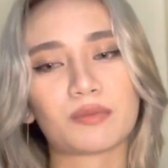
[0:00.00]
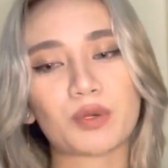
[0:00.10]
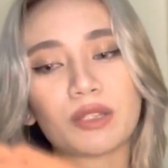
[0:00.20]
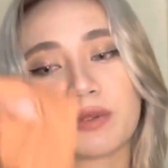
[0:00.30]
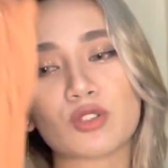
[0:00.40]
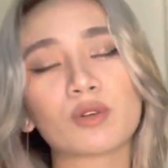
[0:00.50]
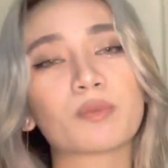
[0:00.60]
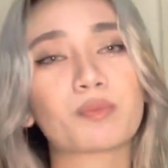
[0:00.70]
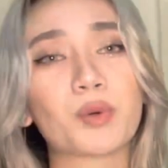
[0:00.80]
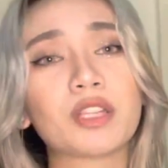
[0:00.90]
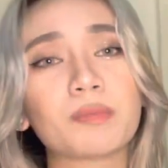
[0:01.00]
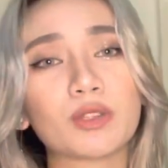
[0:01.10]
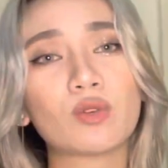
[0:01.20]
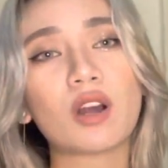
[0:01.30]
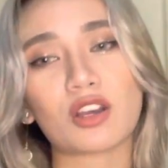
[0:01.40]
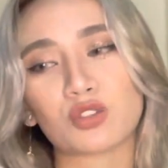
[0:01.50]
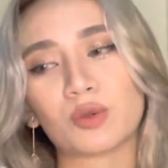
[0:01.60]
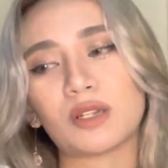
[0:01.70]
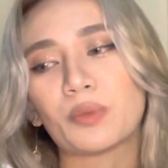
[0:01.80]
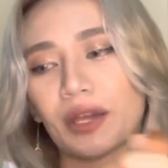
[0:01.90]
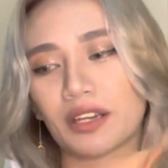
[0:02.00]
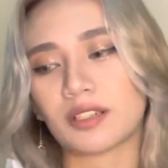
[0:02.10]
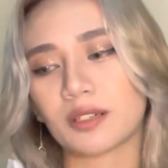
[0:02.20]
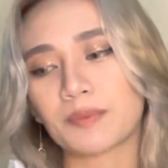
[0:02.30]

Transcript: Pwede pa tong casual wear.